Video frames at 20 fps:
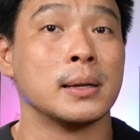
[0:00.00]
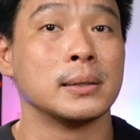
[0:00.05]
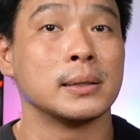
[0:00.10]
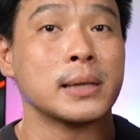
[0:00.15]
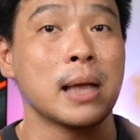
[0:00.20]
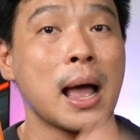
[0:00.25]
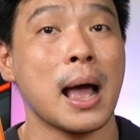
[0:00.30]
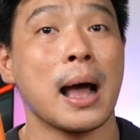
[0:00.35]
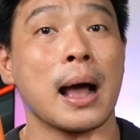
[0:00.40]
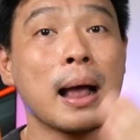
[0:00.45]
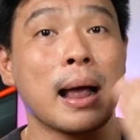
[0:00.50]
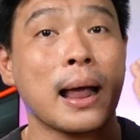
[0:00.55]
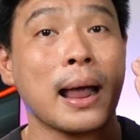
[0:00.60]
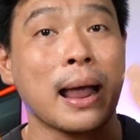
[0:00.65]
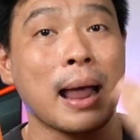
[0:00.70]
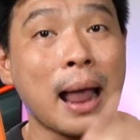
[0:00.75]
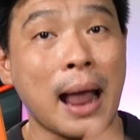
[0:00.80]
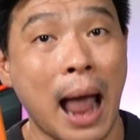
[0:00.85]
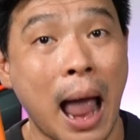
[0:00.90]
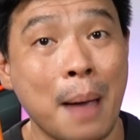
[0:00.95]
sa
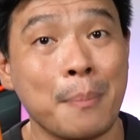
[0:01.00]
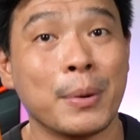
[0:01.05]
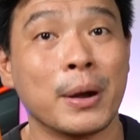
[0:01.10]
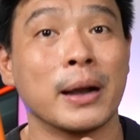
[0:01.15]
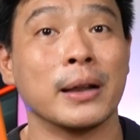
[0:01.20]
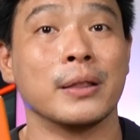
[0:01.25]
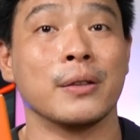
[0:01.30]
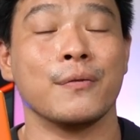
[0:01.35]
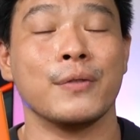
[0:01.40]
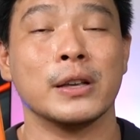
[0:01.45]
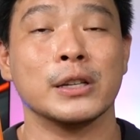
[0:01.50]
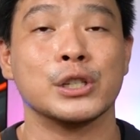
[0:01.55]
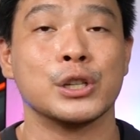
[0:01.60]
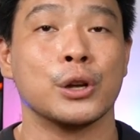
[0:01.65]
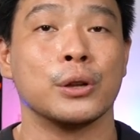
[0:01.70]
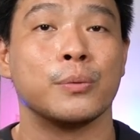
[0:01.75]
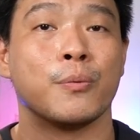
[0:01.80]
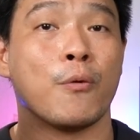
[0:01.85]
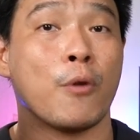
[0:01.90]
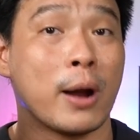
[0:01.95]
camera
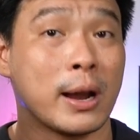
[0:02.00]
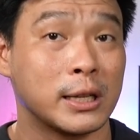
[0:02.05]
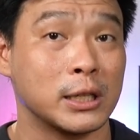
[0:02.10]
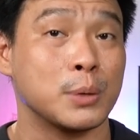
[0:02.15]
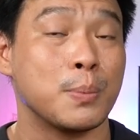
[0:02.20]
division for a